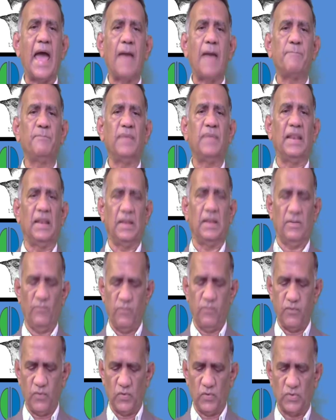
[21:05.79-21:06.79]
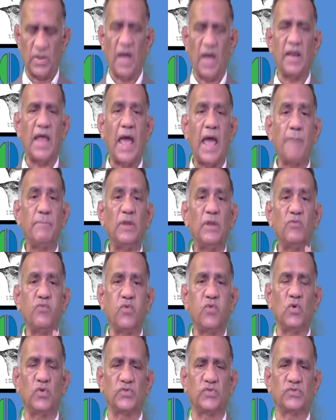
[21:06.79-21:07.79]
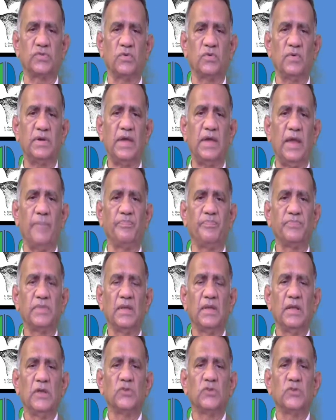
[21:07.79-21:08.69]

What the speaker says: apple fruits. Okay.